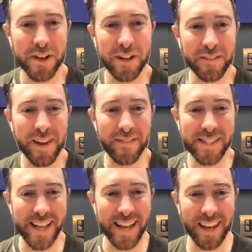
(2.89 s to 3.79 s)
of
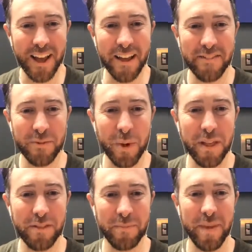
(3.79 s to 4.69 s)
Levitate Live
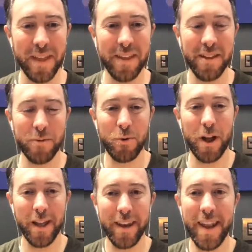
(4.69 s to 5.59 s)
with me,
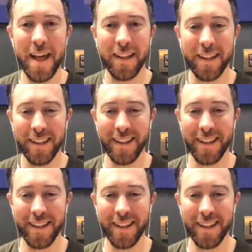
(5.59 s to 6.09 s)
Ryan Nell.